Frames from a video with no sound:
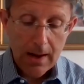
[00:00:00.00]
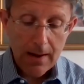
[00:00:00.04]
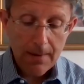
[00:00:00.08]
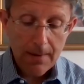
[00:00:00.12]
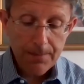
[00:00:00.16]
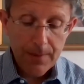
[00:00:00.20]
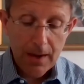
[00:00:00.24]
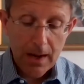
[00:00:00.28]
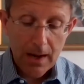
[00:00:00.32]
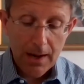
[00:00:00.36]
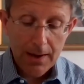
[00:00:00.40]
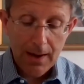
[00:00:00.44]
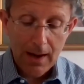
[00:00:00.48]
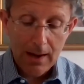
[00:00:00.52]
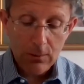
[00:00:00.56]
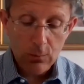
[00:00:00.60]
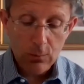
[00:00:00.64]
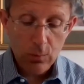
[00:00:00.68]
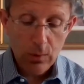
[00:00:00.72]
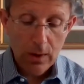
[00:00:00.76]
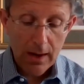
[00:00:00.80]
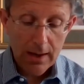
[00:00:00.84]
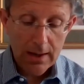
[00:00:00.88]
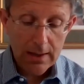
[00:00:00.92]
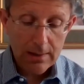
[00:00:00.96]
And
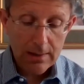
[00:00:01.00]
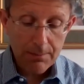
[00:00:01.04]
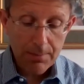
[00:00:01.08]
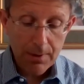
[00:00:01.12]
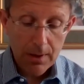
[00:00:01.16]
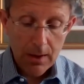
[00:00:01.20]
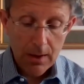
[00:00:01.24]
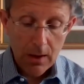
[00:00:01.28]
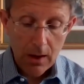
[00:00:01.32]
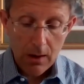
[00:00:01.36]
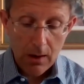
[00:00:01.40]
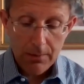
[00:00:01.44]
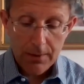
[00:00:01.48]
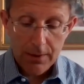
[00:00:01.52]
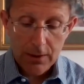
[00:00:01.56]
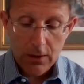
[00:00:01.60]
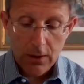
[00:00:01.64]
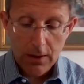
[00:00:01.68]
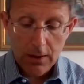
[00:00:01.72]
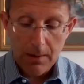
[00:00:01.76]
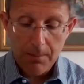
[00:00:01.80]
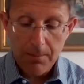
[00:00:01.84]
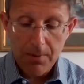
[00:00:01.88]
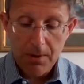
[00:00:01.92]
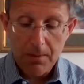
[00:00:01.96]
Al Ray, only
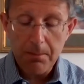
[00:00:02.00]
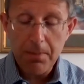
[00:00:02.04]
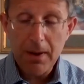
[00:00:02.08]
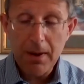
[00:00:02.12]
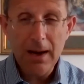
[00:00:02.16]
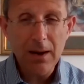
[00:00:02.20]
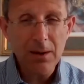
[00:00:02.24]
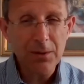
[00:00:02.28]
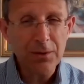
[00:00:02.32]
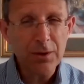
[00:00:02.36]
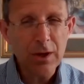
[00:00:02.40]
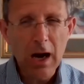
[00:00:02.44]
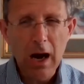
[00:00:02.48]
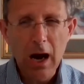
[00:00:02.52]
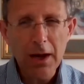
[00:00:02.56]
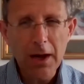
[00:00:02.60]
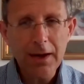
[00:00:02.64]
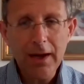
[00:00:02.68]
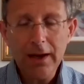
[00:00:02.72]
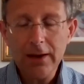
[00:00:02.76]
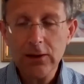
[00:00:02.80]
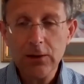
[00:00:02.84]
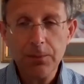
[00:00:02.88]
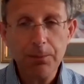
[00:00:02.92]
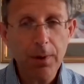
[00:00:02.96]
gone up a pound,
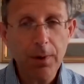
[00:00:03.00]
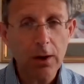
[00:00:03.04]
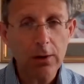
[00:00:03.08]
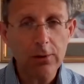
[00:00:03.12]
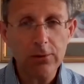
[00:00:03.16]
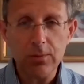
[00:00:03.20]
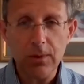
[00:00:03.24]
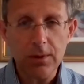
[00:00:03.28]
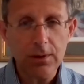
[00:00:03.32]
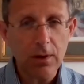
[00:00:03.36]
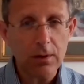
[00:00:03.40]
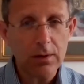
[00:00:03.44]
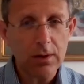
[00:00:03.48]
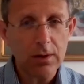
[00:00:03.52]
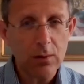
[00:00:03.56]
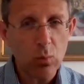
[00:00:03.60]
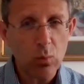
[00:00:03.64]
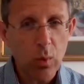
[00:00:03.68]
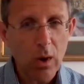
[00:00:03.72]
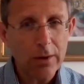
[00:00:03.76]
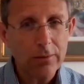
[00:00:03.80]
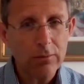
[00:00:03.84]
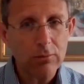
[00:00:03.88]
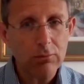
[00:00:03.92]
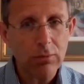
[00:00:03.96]
unexposed with only
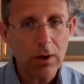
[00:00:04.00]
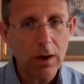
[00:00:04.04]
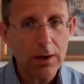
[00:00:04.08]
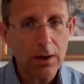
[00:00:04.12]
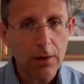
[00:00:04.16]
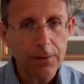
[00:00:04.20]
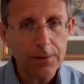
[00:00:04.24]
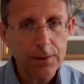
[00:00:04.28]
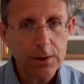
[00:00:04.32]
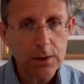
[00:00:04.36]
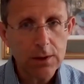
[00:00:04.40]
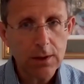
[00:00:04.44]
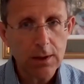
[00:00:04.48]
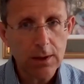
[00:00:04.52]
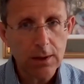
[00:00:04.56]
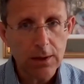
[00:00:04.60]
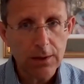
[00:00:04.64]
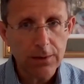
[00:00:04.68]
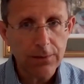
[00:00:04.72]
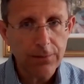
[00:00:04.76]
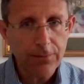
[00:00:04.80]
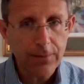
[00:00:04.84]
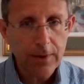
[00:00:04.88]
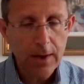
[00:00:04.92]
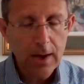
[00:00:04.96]
one run on
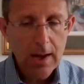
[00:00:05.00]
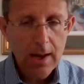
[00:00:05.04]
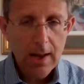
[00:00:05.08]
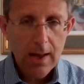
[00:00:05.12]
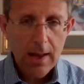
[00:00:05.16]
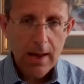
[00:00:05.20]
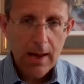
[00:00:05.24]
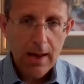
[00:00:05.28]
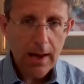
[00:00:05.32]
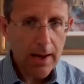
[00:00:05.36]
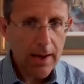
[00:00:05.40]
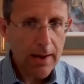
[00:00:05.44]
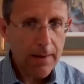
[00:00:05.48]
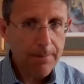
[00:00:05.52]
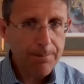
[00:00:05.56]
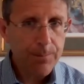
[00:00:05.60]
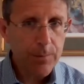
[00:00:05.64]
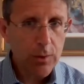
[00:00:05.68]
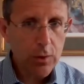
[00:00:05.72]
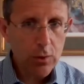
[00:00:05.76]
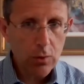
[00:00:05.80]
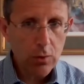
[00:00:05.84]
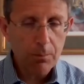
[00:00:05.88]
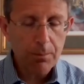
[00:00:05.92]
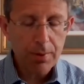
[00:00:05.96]
turf,
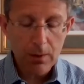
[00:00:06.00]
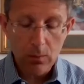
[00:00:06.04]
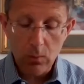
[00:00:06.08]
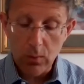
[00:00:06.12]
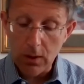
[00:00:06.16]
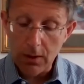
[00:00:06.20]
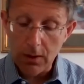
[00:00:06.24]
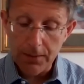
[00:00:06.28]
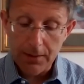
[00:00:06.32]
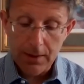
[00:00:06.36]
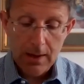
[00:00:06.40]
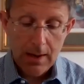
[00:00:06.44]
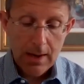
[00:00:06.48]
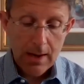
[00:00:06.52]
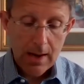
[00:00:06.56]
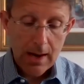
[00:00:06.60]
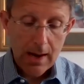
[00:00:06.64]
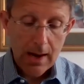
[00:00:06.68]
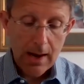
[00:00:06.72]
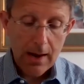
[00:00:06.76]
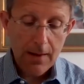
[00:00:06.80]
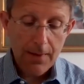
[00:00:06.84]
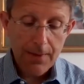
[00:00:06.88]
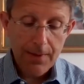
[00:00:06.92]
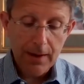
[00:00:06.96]
could be one
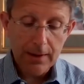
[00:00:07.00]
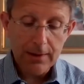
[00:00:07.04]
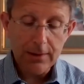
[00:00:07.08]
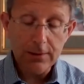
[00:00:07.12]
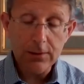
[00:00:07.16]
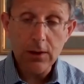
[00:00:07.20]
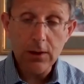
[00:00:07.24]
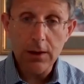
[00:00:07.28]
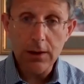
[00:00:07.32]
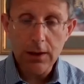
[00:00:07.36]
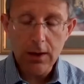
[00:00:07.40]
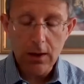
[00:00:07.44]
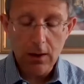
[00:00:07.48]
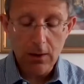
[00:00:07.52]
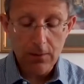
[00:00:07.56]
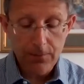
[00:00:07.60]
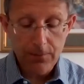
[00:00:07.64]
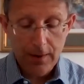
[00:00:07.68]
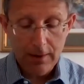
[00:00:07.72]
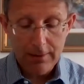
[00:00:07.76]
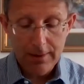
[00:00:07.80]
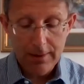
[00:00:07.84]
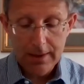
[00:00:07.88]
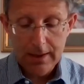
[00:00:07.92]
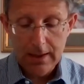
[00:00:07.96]
that is going to go
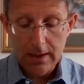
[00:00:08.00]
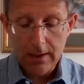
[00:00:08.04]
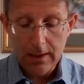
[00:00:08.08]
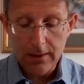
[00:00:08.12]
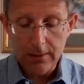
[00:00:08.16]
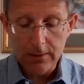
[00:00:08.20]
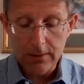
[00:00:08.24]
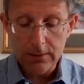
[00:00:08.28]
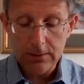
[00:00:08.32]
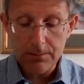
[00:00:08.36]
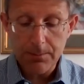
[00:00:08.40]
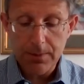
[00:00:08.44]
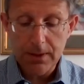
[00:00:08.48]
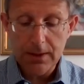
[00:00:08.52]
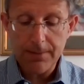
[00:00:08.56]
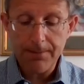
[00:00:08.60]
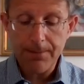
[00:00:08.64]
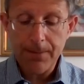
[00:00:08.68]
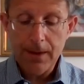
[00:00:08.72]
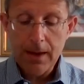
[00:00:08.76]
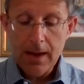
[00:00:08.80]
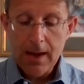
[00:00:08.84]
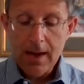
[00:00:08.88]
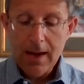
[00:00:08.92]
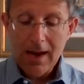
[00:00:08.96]
very close.
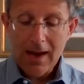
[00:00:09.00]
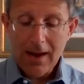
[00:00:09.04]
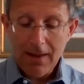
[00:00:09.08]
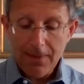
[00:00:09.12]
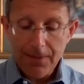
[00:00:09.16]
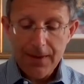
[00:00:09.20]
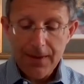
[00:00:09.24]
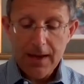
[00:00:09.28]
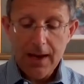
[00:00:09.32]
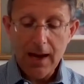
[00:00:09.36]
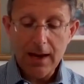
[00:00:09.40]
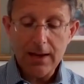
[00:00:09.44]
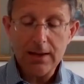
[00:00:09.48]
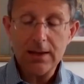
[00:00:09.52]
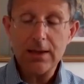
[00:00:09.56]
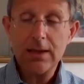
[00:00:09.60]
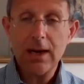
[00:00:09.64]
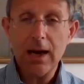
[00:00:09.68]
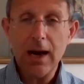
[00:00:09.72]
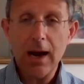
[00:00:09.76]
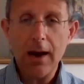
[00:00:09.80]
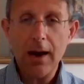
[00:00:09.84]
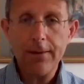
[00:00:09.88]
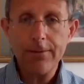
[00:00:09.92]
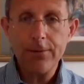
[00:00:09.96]
But in the
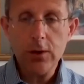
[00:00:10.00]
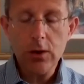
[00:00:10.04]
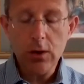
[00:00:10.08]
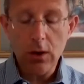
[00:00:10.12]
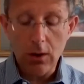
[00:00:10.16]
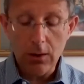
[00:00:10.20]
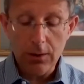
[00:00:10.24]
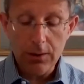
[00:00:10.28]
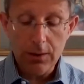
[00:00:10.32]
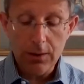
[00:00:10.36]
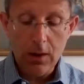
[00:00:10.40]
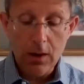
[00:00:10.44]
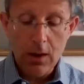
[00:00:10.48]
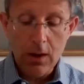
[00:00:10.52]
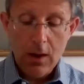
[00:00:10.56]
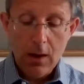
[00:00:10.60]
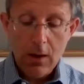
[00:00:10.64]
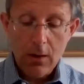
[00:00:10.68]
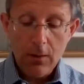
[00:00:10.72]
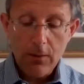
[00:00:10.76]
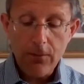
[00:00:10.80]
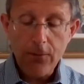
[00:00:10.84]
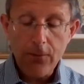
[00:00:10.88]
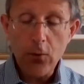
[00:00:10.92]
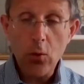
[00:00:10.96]
end, I've gone
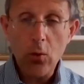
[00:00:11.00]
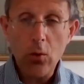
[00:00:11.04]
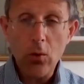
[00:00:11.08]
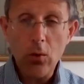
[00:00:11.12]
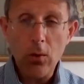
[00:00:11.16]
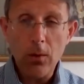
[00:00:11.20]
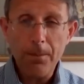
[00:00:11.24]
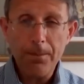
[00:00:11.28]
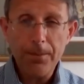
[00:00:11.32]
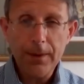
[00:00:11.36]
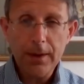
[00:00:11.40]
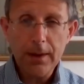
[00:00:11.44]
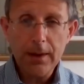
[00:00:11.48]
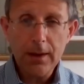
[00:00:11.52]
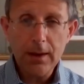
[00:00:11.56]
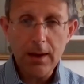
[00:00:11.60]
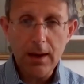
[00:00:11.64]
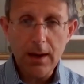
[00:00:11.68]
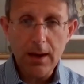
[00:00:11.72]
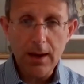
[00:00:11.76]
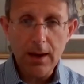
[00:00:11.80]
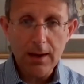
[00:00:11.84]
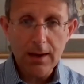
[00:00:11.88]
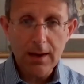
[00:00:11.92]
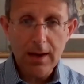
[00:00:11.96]
for
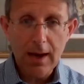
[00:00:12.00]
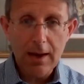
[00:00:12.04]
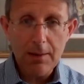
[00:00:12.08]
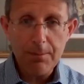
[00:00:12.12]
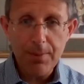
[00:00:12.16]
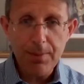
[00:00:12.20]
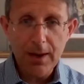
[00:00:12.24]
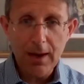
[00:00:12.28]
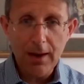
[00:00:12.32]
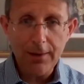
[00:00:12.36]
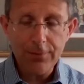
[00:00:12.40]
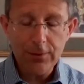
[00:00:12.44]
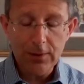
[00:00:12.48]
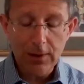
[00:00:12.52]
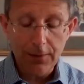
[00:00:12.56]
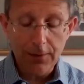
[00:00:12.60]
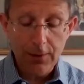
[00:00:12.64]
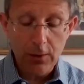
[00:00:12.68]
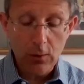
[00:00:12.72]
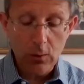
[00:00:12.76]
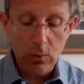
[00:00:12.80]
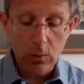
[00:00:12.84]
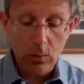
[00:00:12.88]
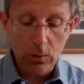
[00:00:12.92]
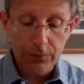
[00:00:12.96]
KPF's
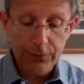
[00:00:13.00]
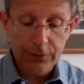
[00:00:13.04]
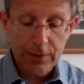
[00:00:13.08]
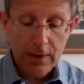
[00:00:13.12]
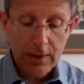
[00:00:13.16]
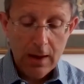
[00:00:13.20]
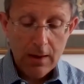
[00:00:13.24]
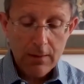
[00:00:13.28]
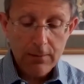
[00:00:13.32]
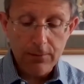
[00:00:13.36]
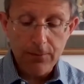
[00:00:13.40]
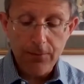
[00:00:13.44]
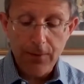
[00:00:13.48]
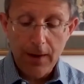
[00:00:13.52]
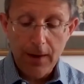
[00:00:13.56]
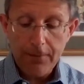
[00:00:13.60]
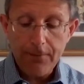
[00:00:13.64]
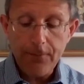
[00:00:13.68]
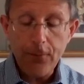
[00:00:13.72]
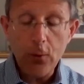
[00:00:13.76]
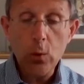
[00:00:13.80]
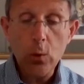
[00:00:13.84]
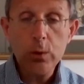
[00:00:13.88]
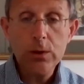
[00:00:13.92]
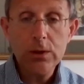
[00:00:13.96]
other horse,
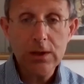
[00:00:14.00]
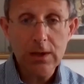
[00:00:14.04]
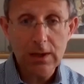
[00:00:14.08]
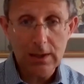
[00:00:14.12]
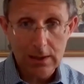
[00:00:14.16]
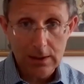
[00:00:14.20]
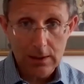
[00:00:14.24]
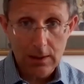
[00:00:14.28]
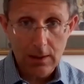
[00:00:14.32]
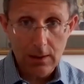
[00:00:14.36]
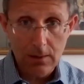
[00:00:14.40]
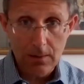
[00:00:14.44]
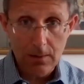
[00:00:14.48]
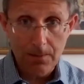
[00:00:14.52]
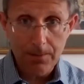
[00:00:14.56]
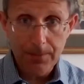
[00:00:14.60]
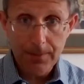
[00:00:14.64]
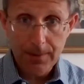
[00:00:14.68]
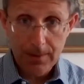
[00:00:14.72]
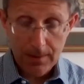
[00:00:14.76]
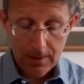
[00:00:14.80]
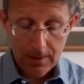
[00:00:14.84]
Vafortino,